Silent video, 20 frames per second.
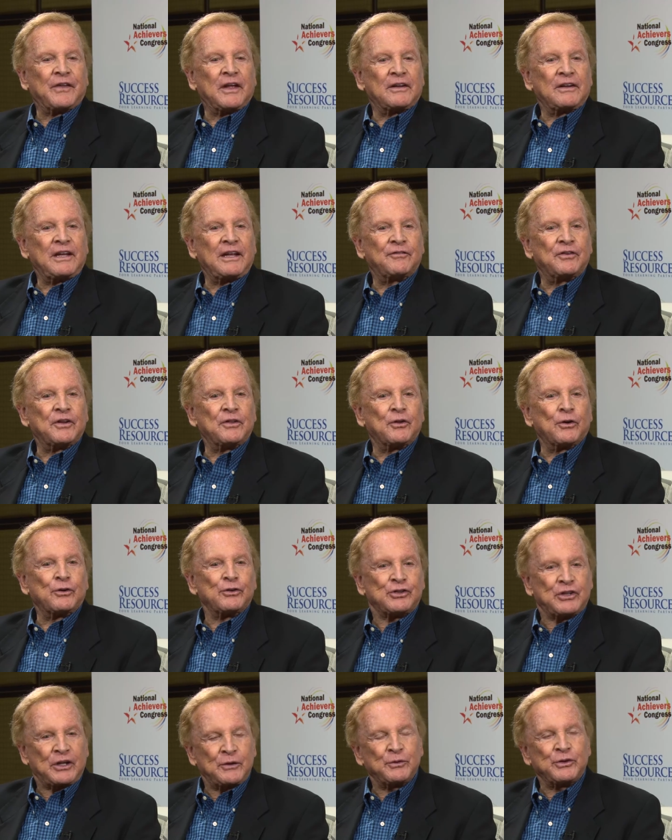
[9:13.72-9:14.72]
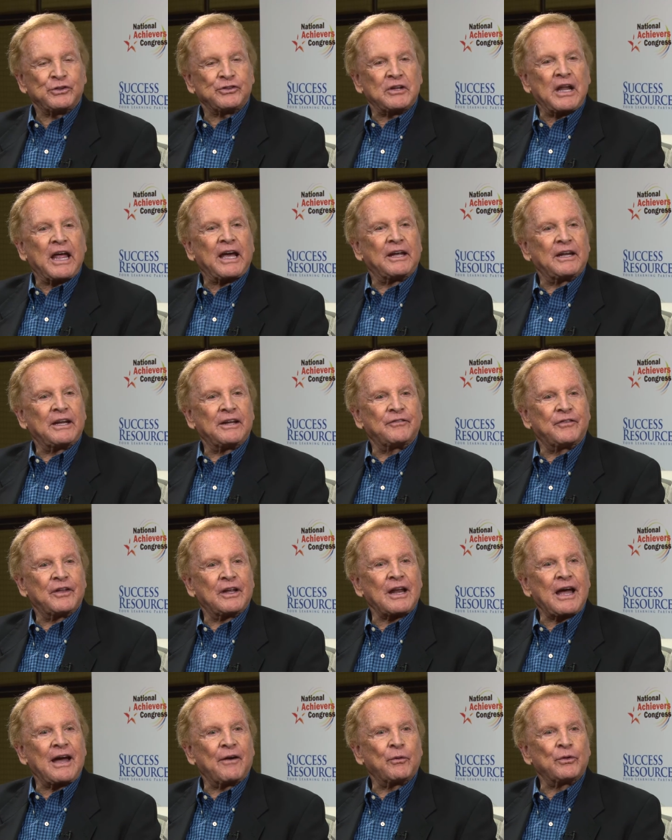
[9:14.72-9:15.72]
that even though she was negative,
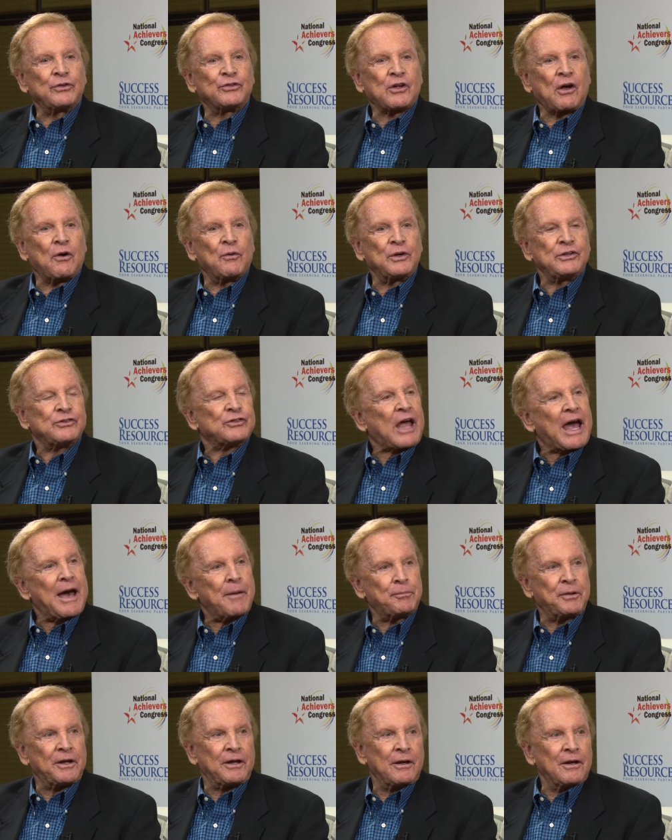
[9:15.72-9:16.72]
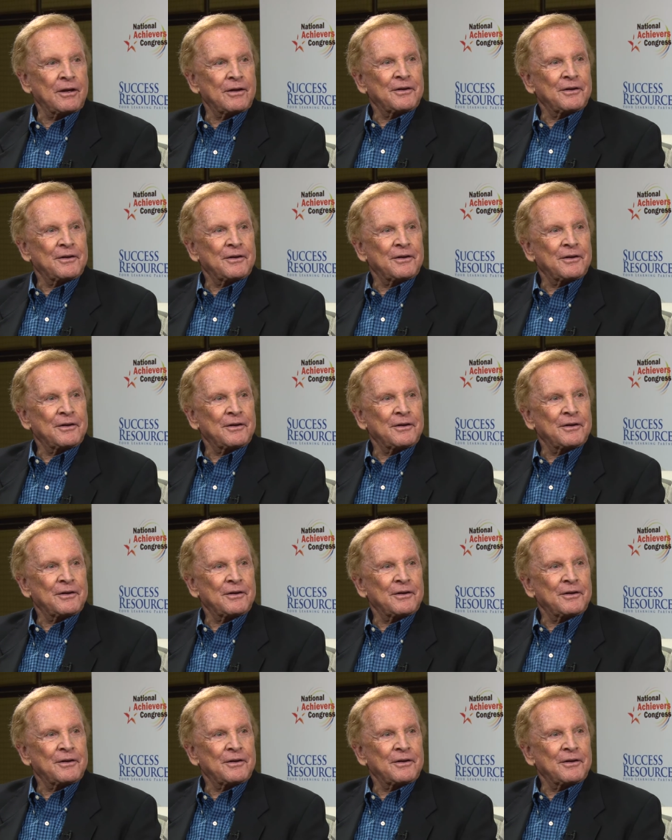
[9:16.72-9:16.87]
that I was always happy.